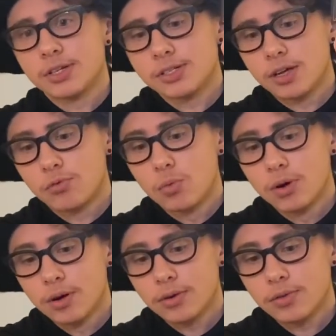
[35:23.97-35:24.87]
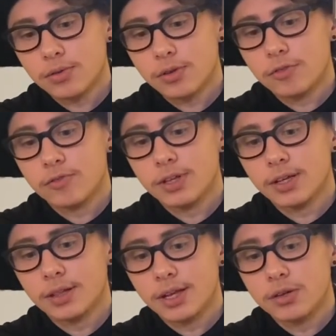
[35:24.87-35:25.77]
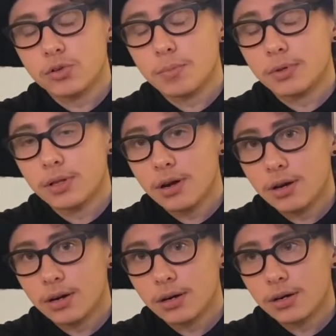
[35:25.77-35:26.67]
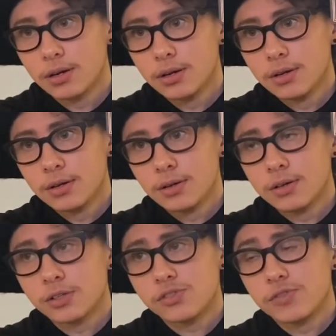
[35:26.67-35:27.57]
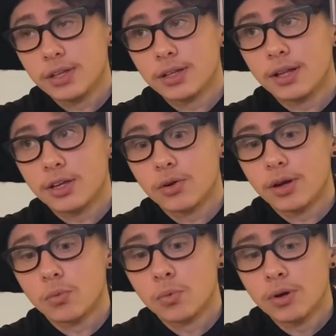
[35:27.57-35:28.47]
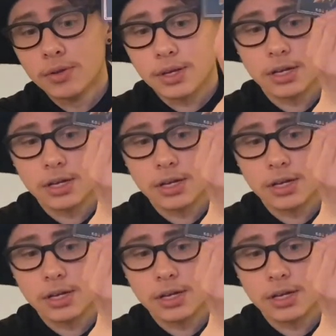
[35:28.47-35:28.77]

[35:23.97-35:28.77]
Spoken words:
self-worth. You know, feeling like you don't belong is feeling like you're unworthy.